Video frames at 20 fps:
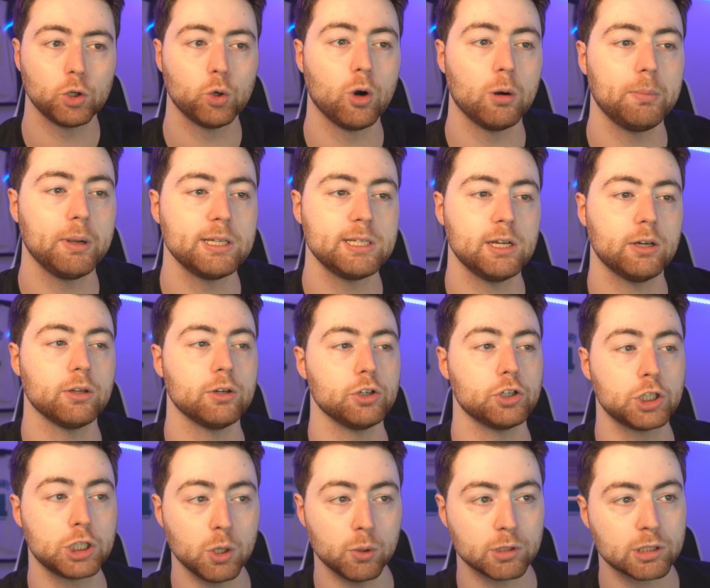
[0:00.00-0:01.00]
because he couldn't
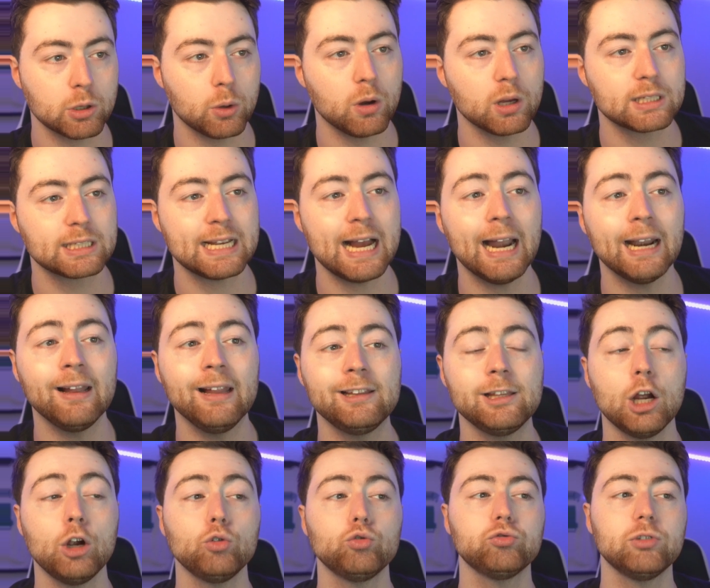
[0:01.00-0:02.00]
shoot. So it's kind of like
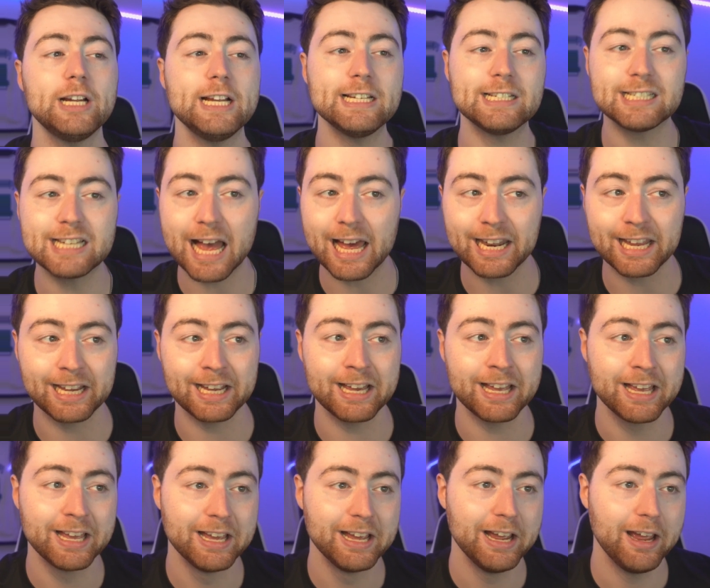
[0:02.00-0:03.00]
they're resetting
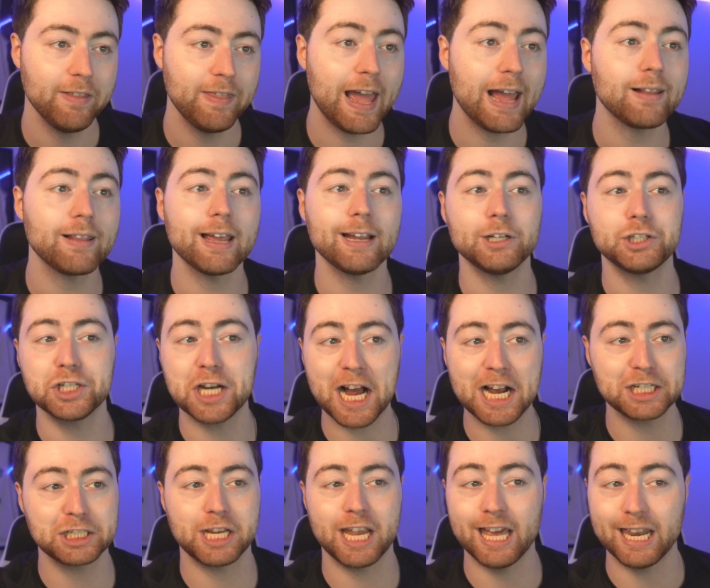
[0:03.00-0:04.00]
that like
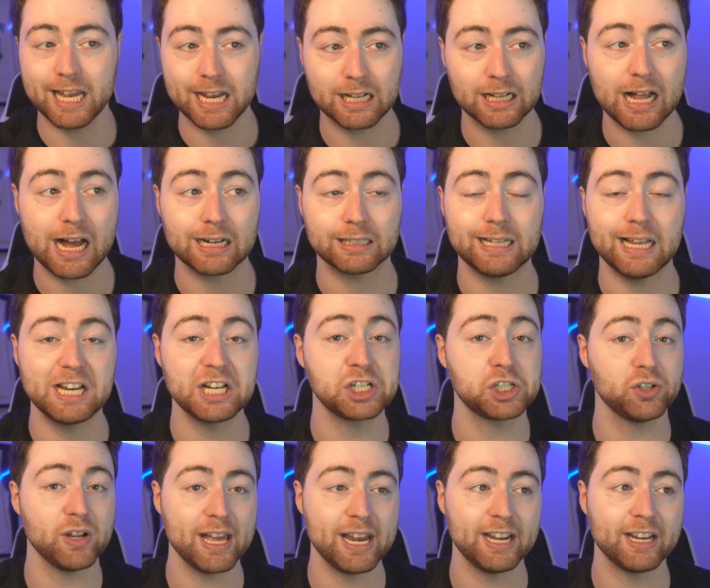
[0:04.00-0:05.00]
Josh Giddey clock. They just
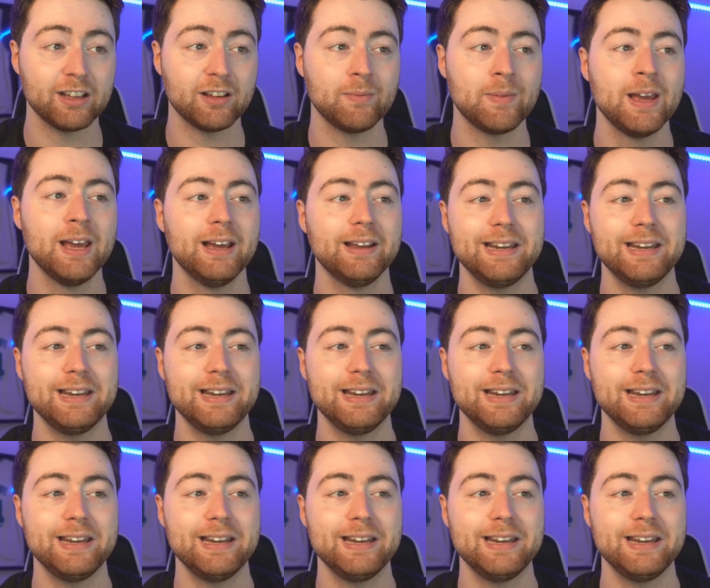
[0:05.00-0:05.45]
traded him.